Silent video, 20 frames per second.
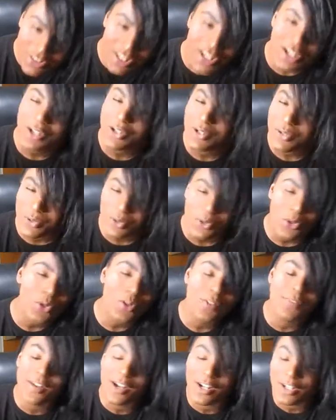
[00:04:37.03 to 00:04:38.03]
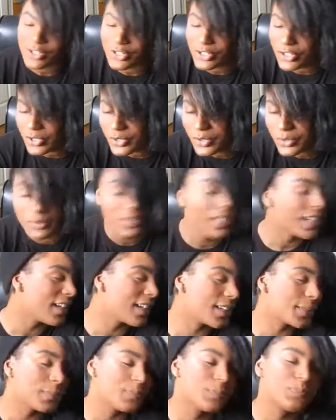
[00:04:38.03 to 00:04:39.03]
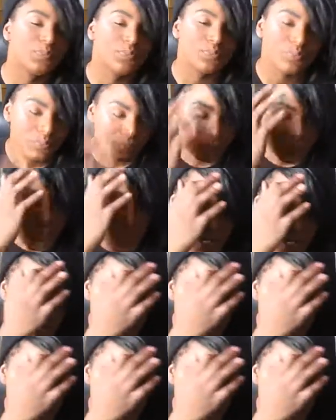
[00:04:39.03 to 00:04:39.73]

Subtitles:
Like, who the fuck are you? Like, when